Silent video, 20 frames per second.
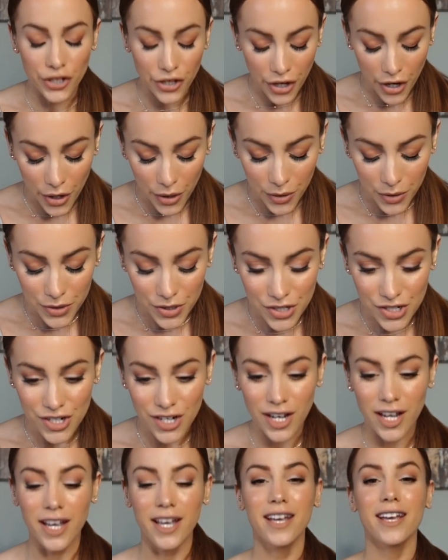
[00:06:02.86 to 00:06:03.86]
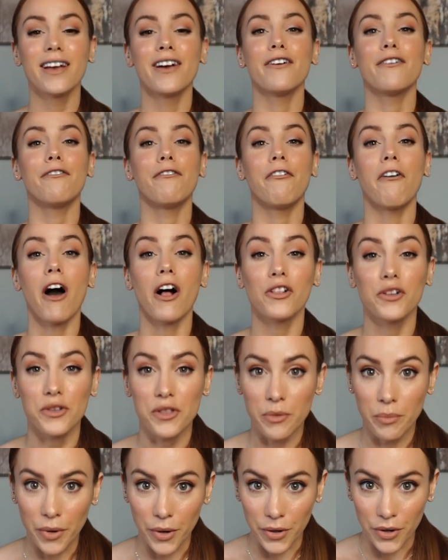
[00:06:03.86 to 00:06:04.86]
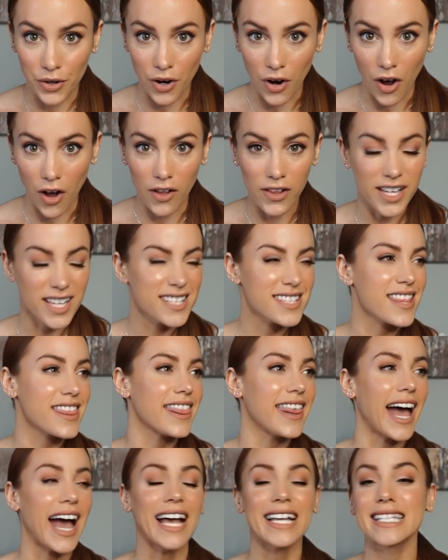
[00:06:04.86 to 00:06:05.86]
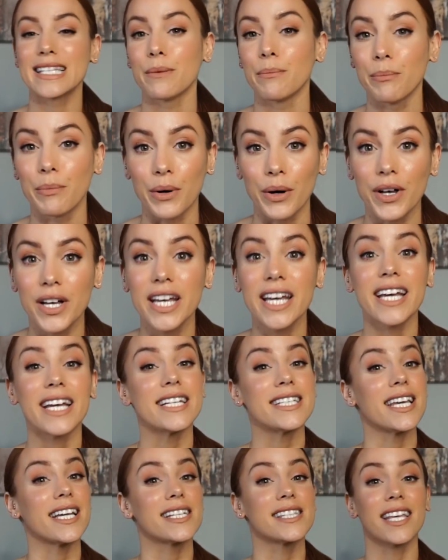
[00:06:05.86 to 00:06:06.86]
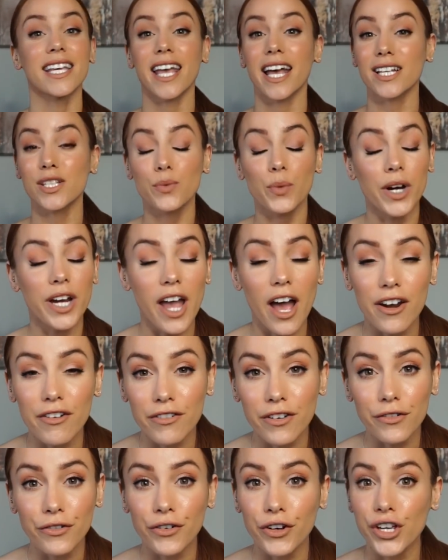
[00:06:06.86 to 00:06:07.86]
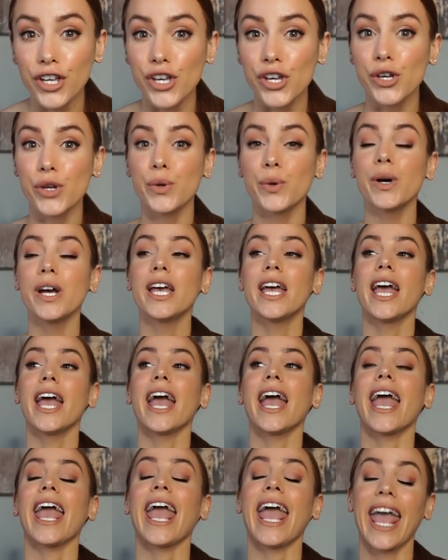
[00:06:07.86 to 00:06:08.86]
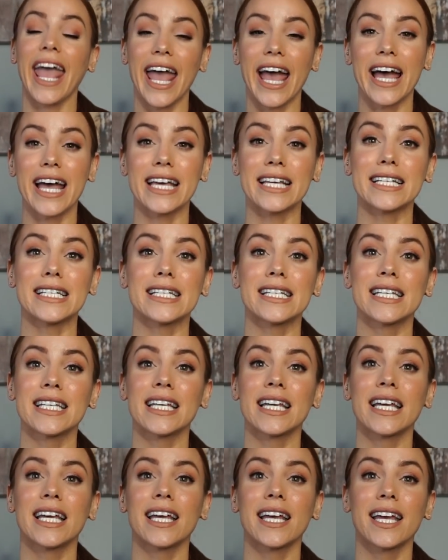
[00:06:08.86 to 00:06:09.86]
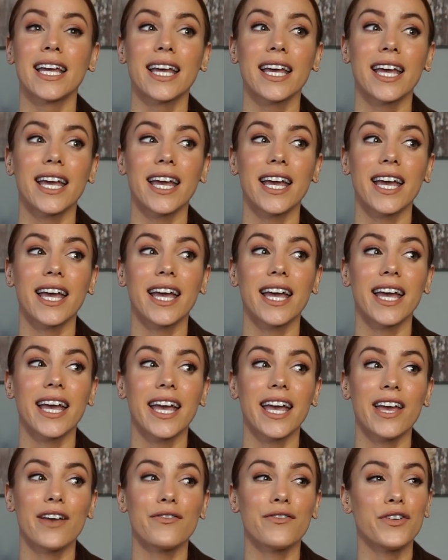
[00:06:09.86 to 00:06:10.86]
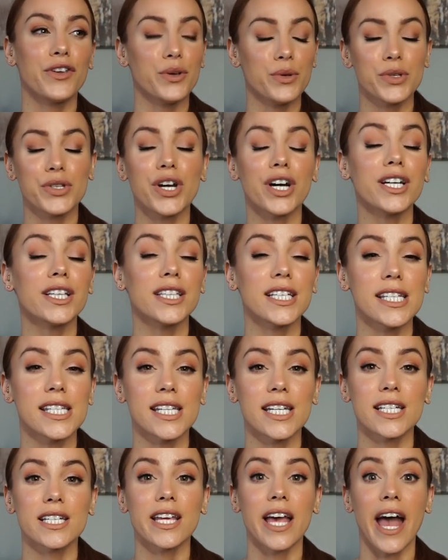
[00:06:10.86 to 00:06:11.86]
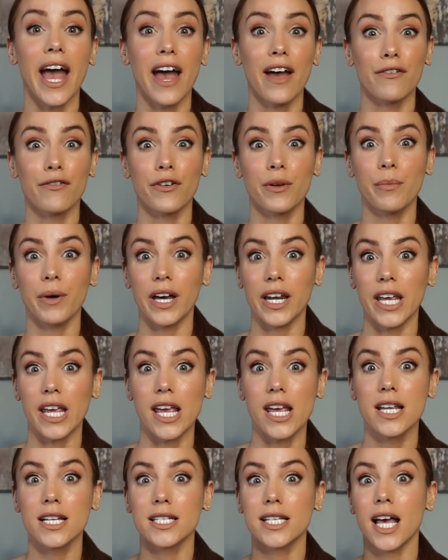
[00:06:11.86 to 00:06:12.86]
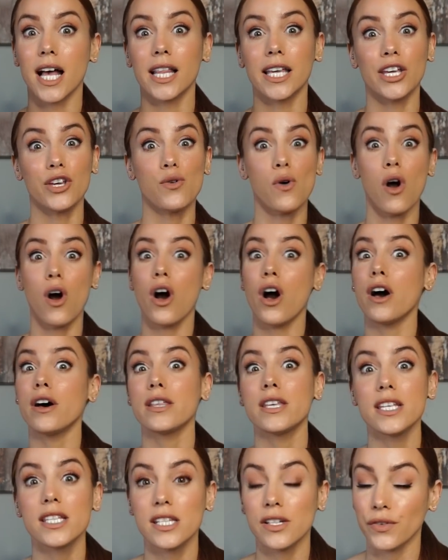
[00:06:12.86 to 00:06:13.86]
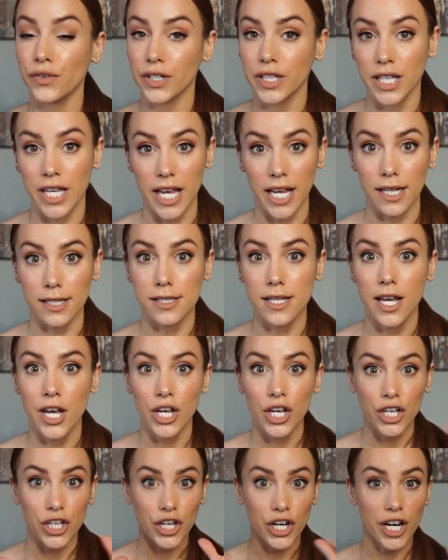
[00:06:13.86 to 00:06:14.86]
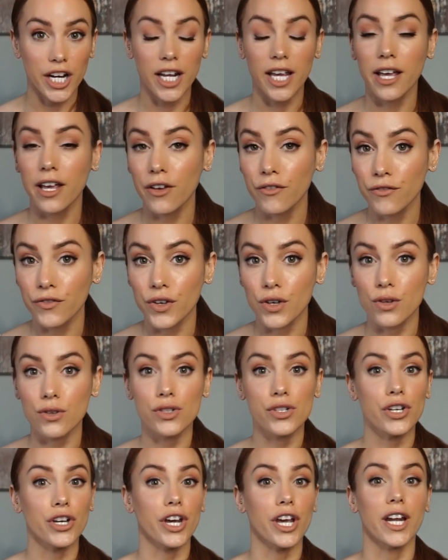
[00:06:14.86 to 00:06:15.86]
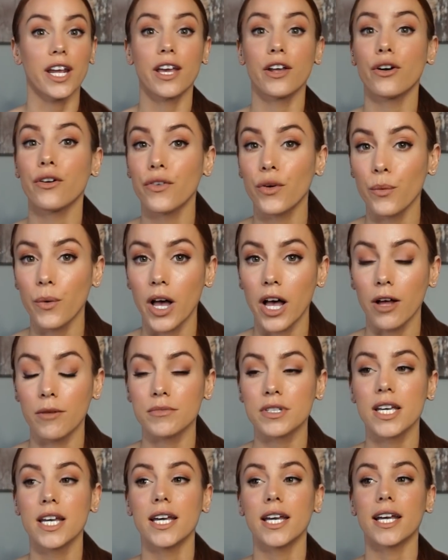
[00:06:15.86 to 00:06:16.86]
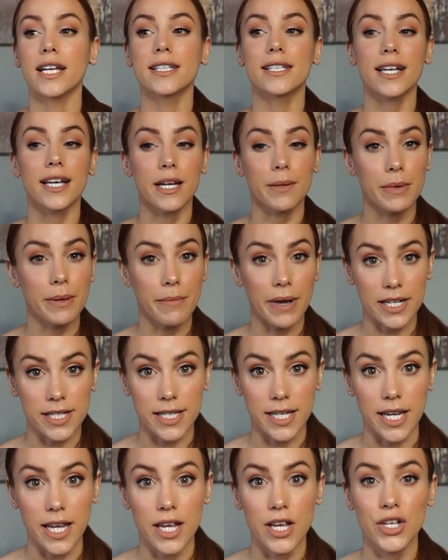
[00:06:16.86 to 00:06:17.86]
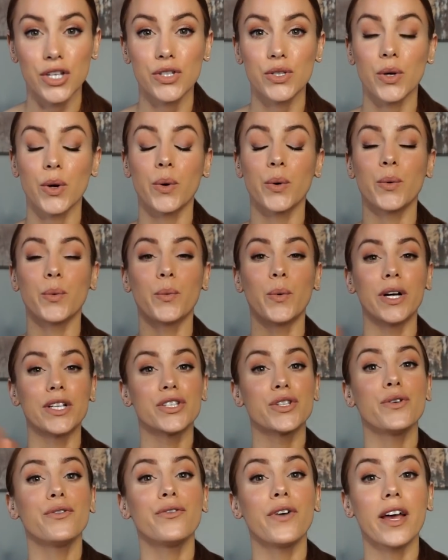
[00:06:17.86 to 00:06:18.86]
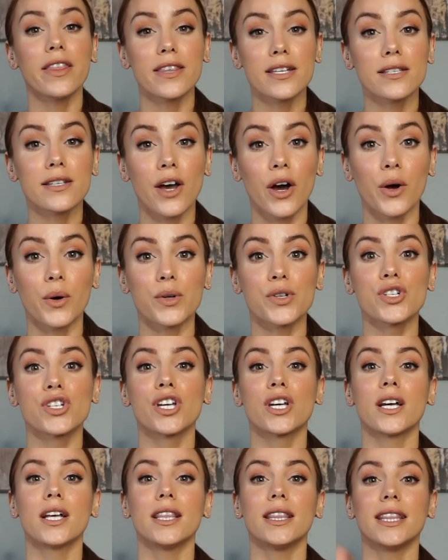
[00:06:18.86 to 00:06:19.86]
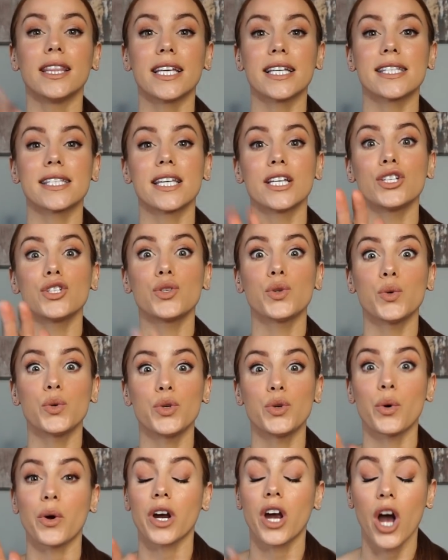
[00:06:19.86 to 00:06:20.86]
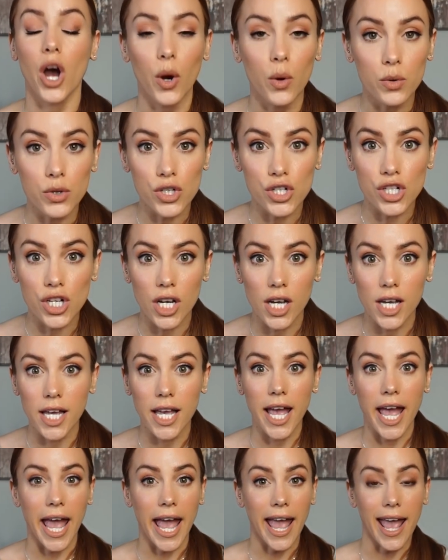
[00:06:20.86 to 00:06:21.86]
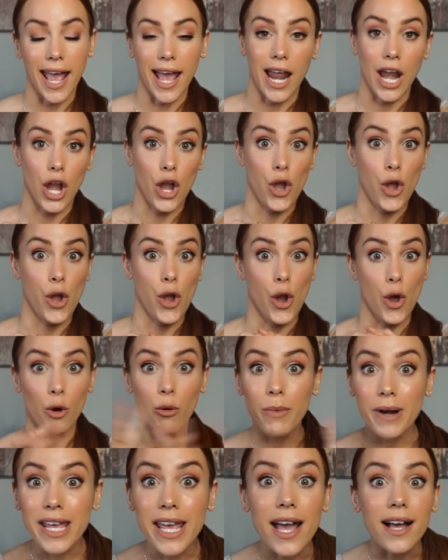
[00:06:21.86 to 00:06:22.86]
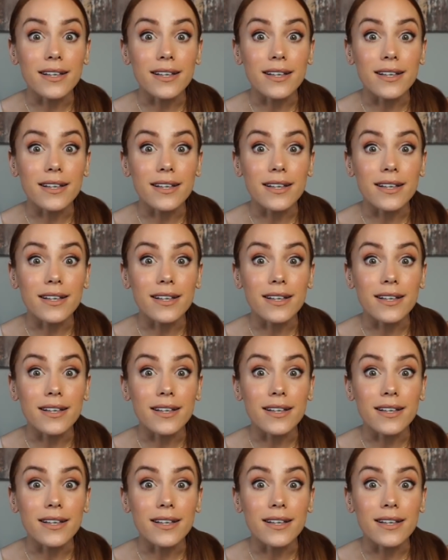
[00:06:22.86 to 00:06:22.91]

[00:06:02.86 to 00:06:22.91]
your coach. Follow the protocol. It's that simple. It takes the guesswork out of it for you. And if you start listening to everybody telling you all these different things, you're gonna get confused, you're gonna get overwhelmed, it's gonna be messy. So once you find this coach, listen to your coach and nobody